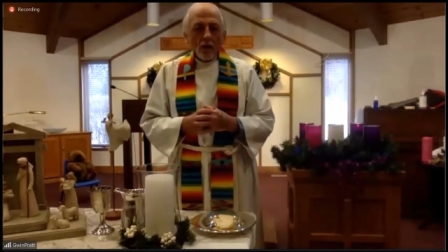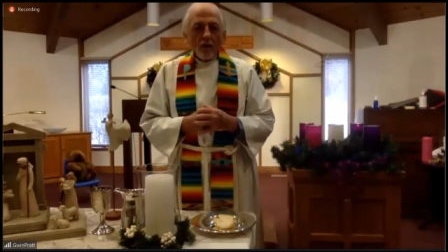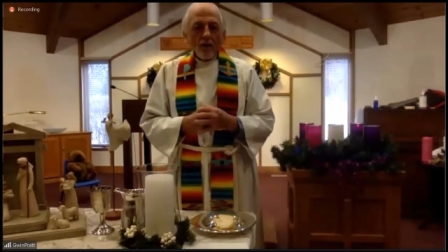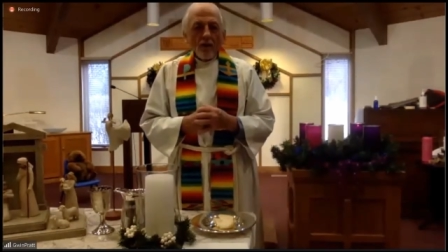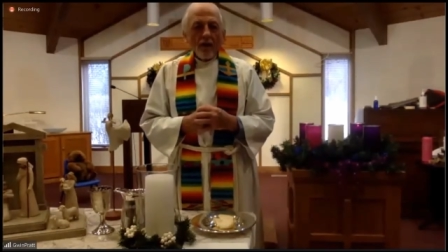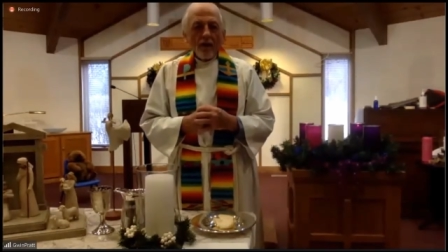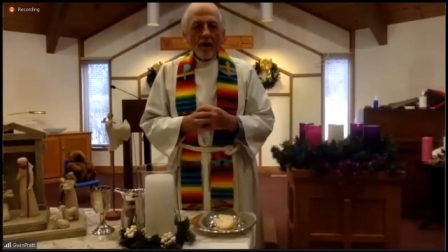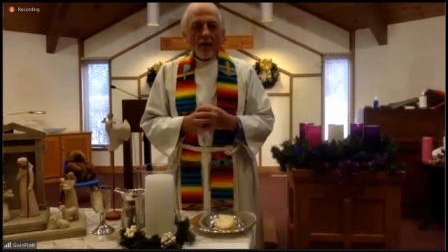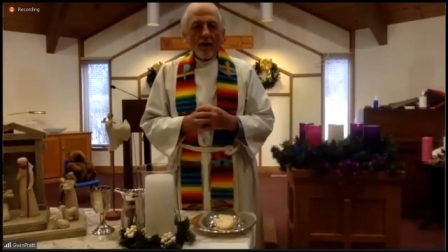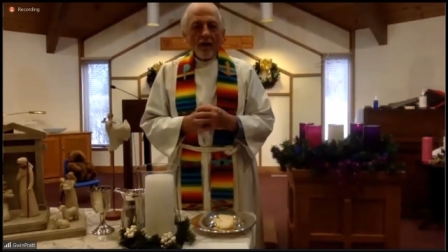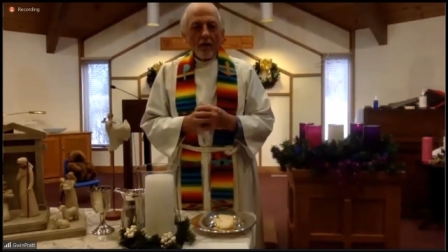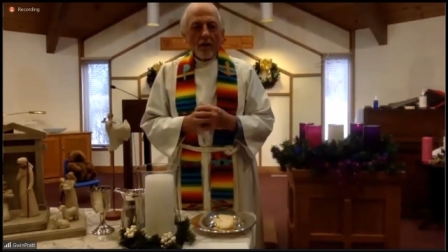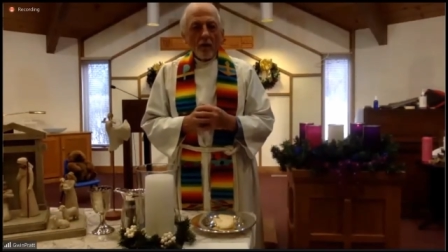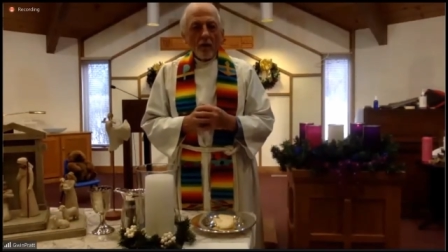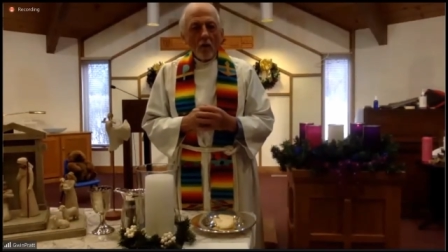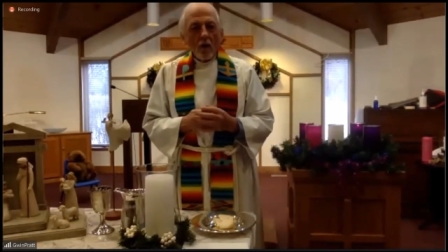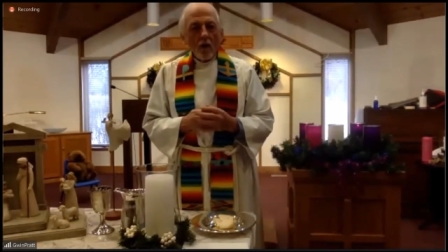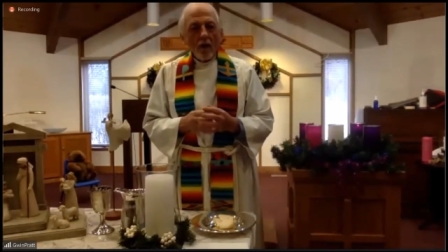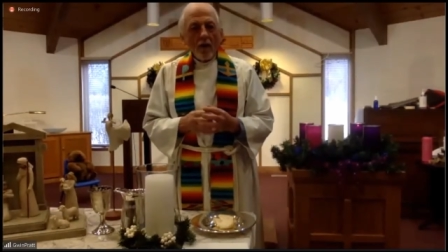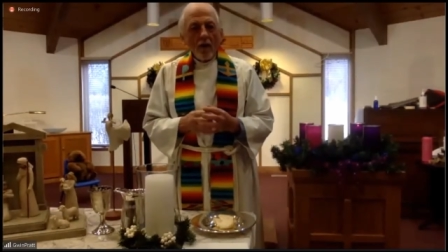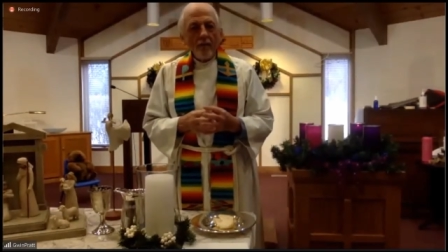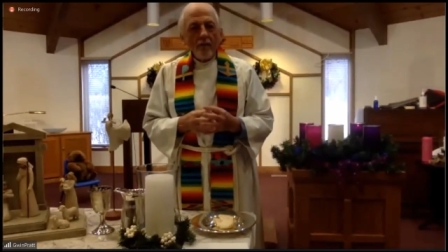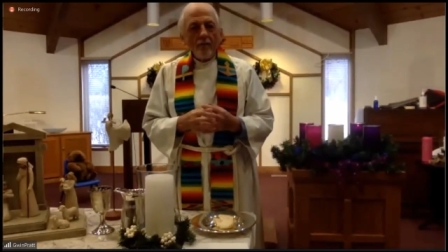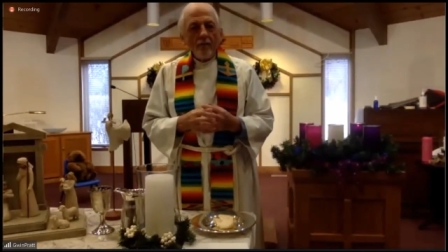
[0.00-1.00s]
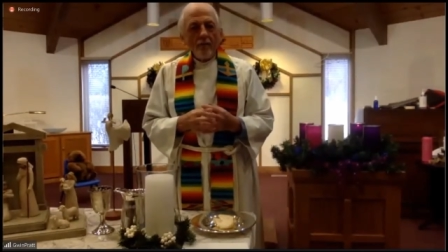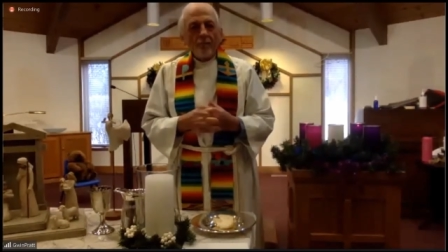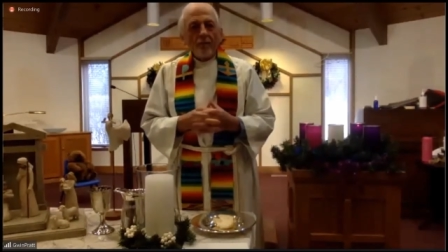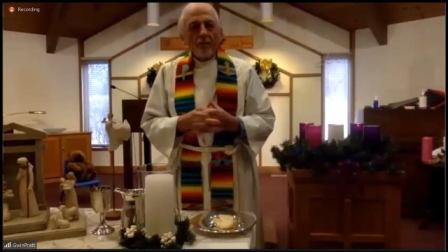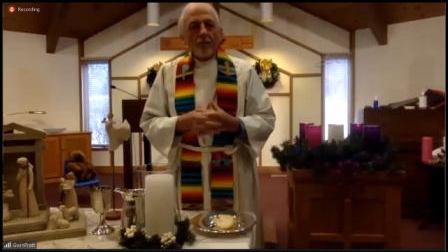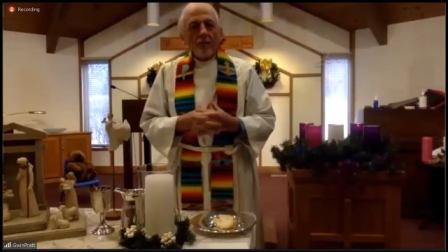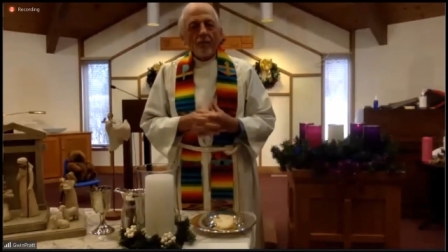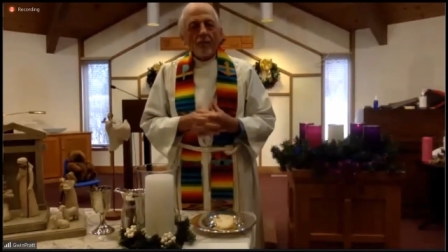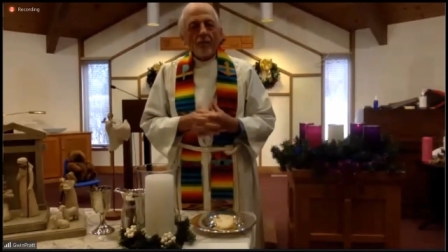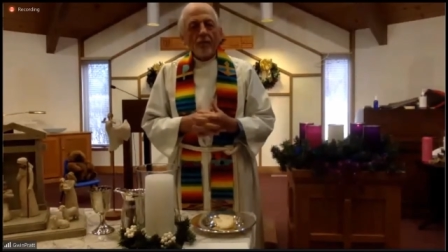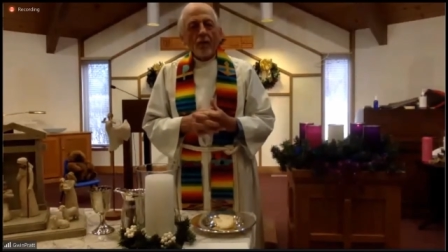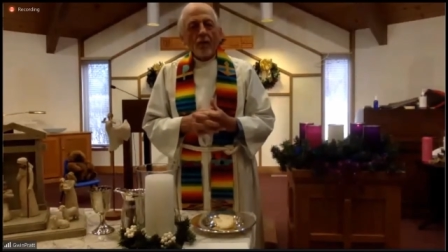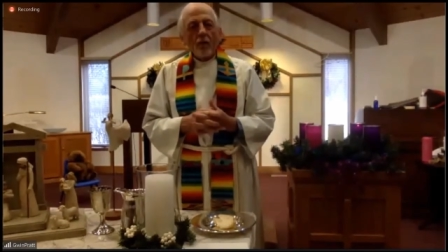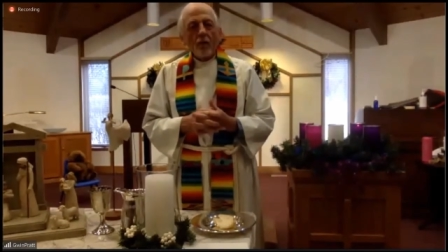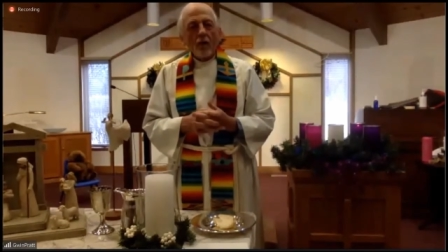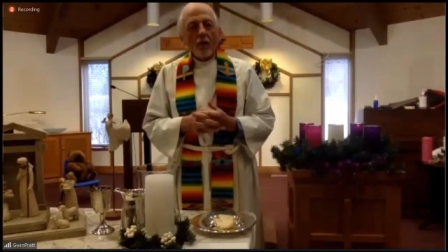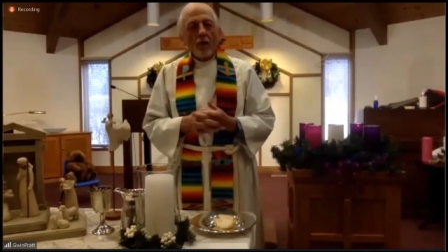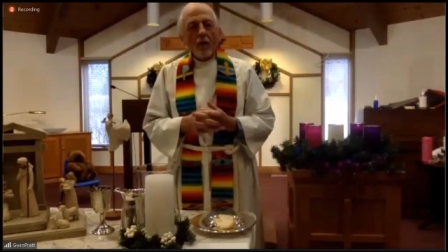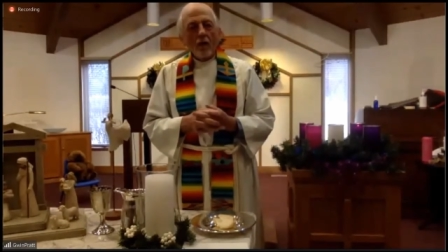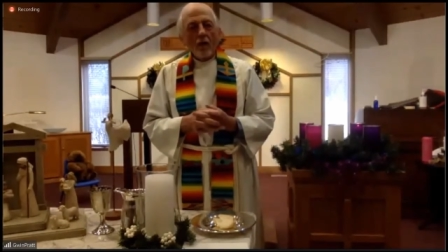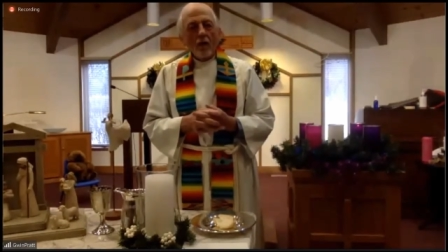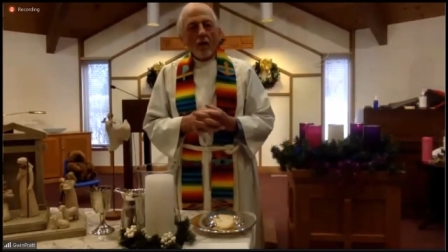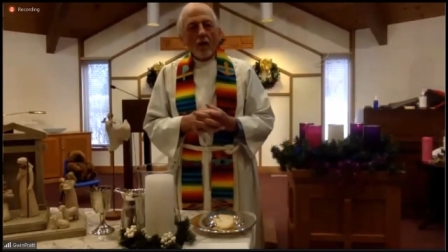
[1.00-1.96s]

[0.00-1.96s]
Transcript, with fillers: that everyone on our